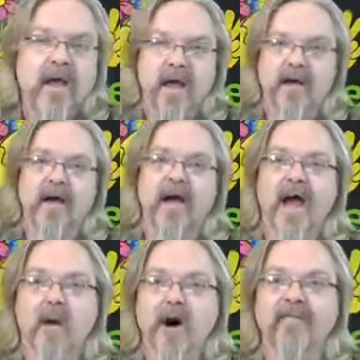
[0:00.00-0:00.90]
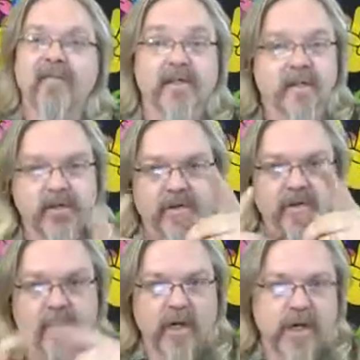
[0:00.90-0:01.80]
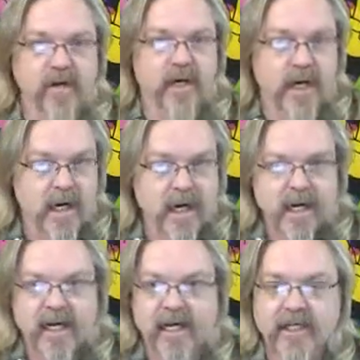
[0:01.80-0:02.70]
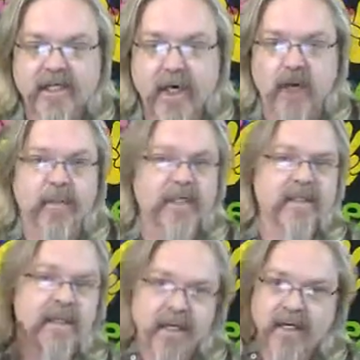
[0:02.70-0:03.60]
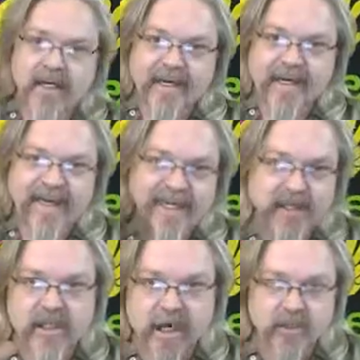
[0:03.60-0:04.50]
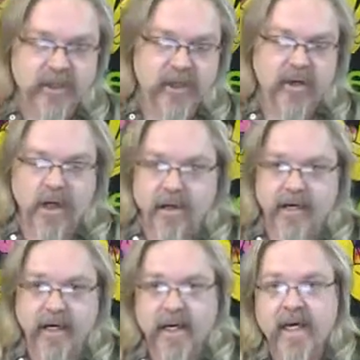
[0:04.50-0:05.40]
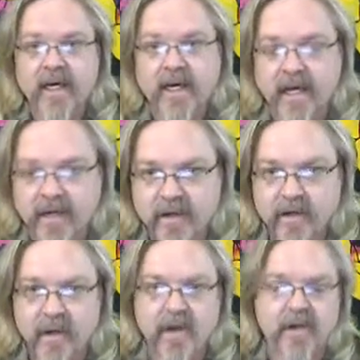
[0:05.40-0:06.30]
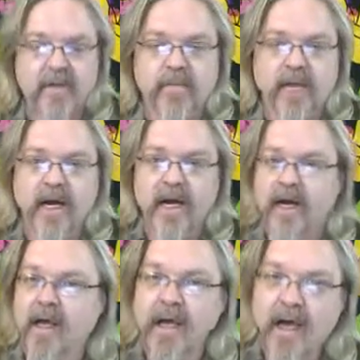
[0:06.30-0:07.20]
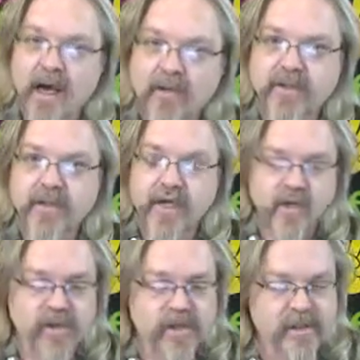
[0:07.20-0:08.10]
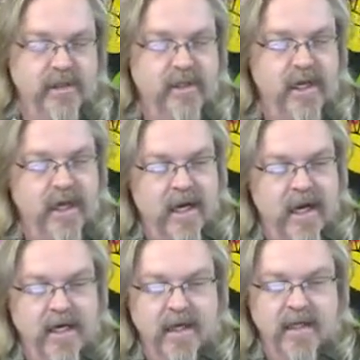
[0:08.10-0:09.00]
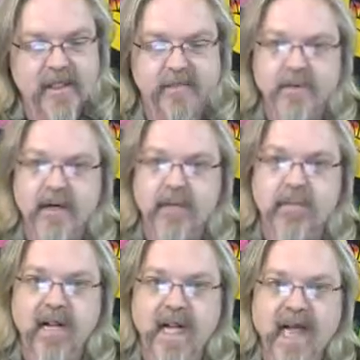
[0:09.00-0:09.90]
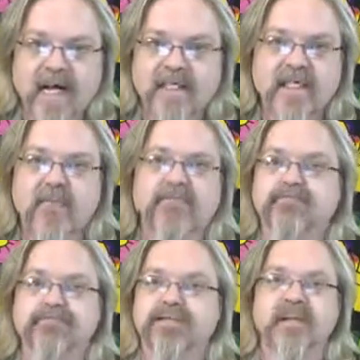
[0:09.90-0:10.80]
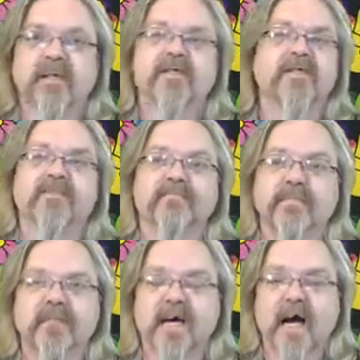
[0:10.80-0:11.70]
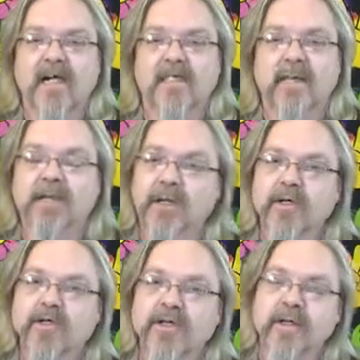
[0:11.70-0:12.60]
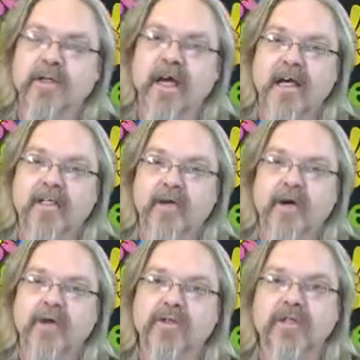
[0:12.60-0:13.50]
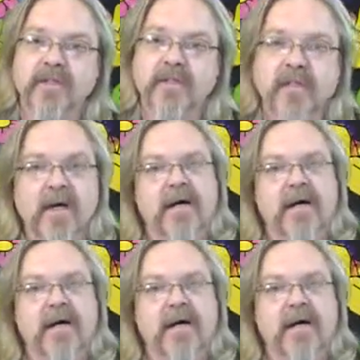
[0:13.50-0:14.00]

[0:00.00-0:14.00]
And how often do you do laundry? Each garment, each time you do laundry, into the water supply, out to the oceans, and these big plastic balls of toxic pollution that is our oceans.